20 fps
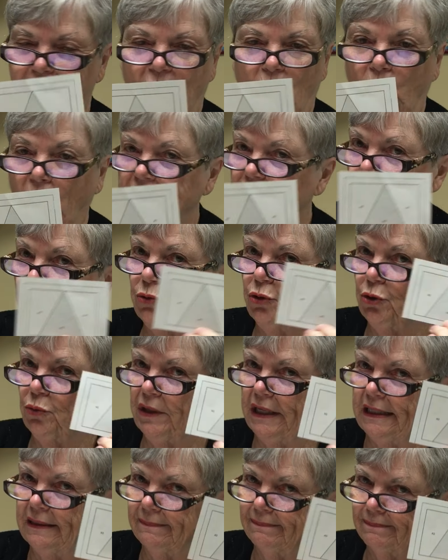1 2
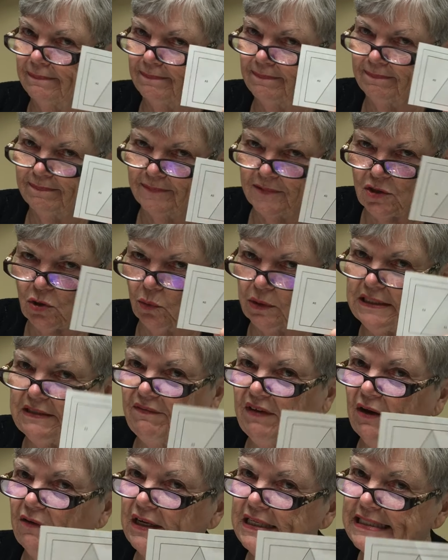3, so it's
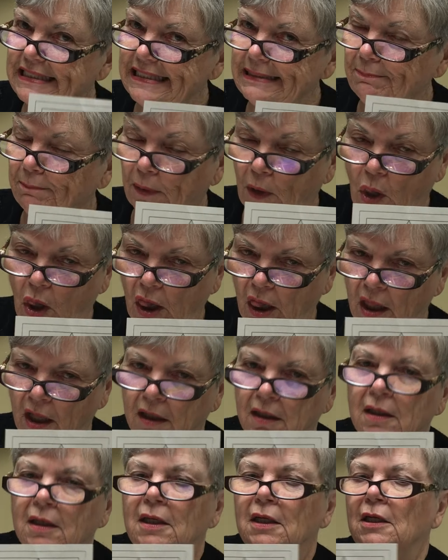very simple.
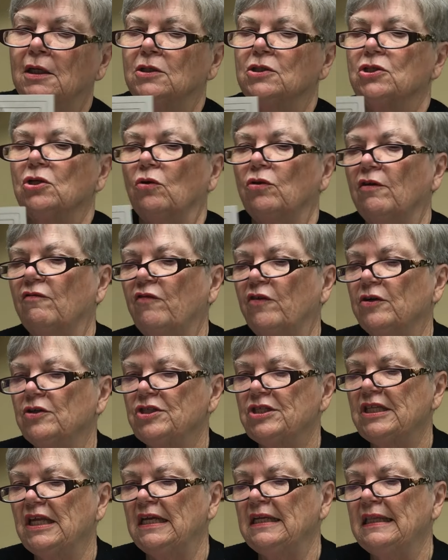So the
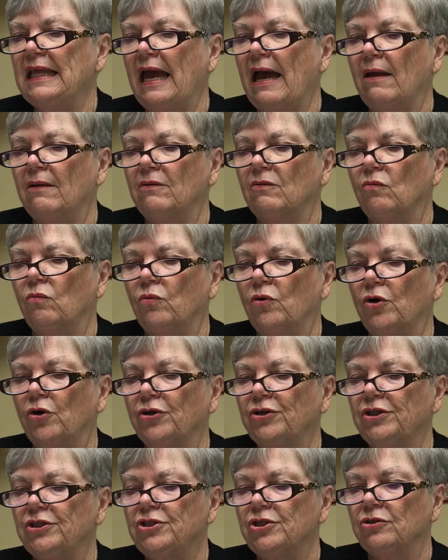first thing that we're
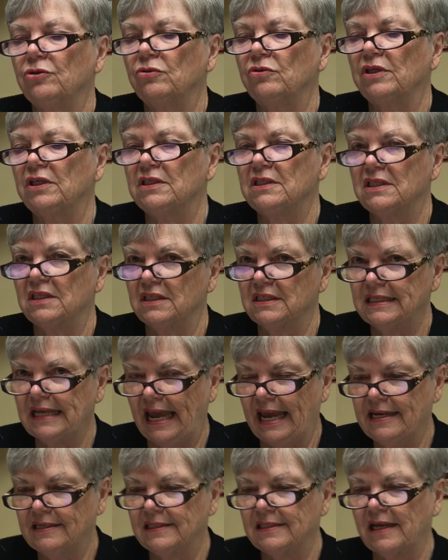going to do is this
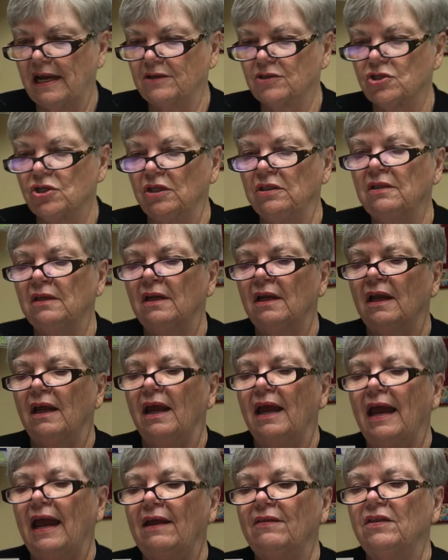A section,
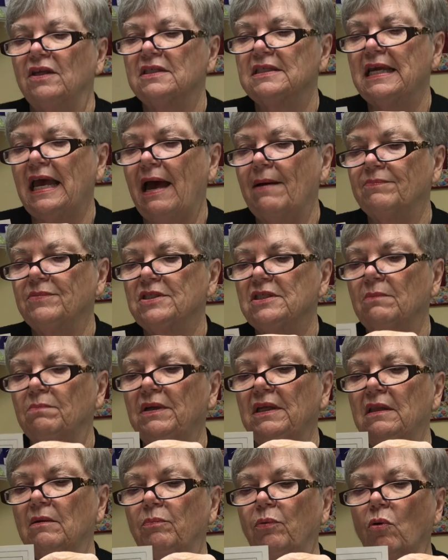and this happens to
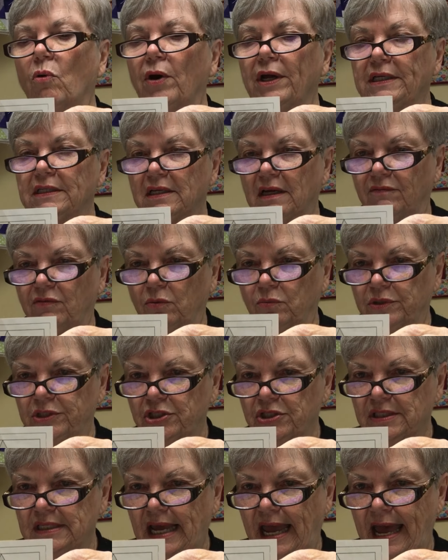be the point of the
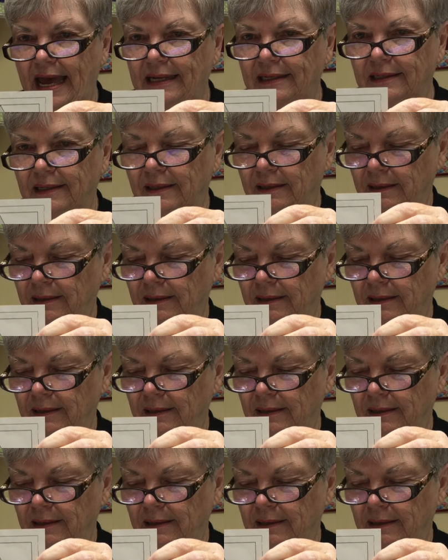witch's hat.